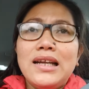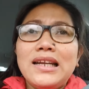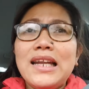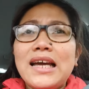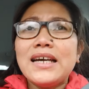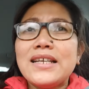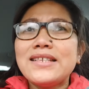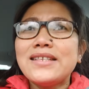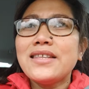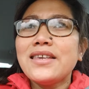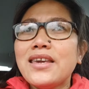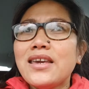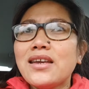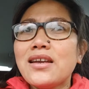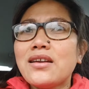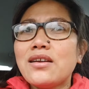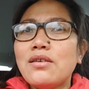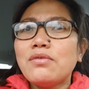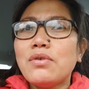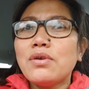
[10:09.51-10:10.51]
Last
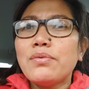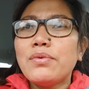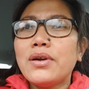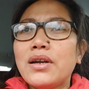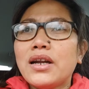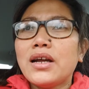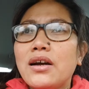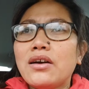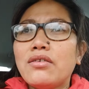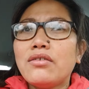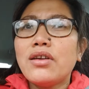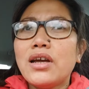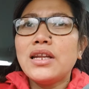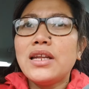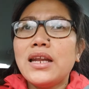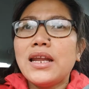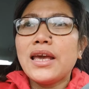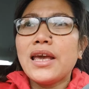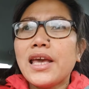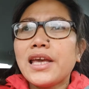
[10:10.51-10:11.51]
year, we were
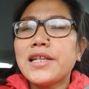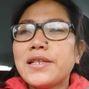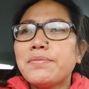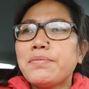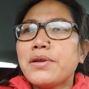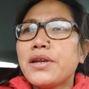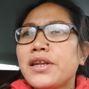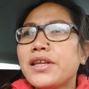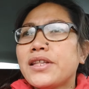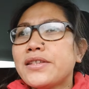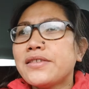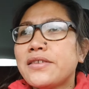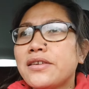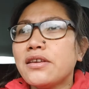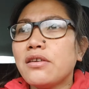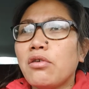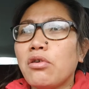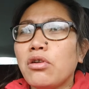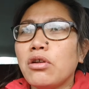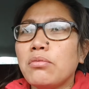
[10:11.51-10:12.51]
already like
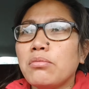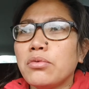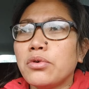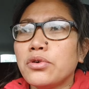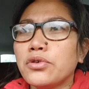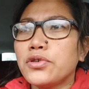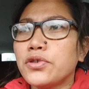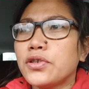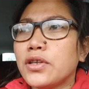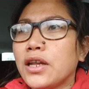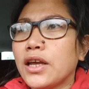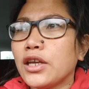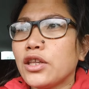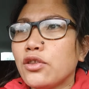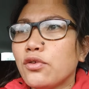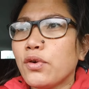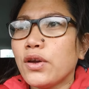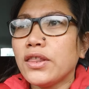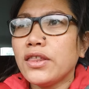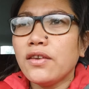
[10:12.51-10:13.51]
experiencing almost like
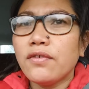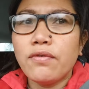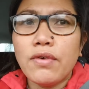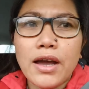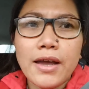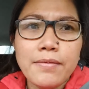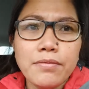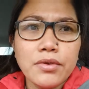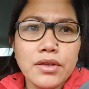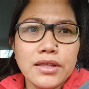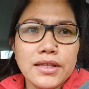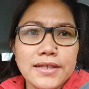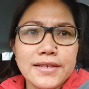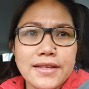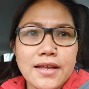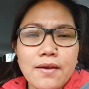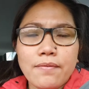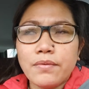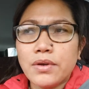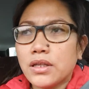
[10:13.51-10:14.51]
25,
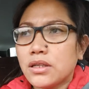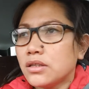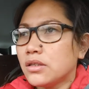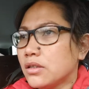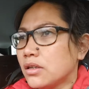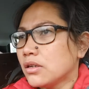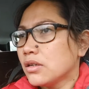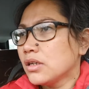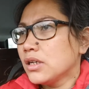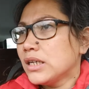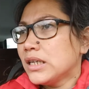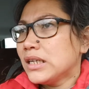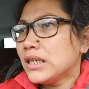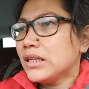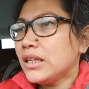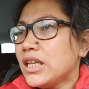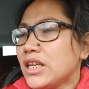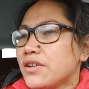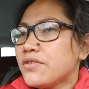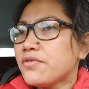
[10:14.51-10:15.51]

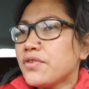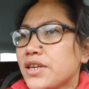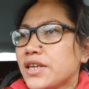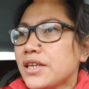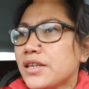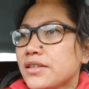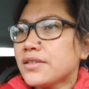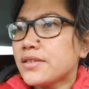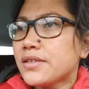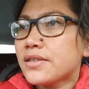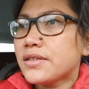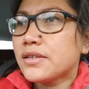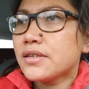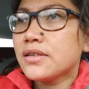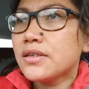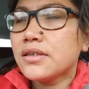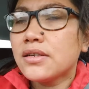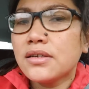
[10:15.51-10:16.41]
27 degrees.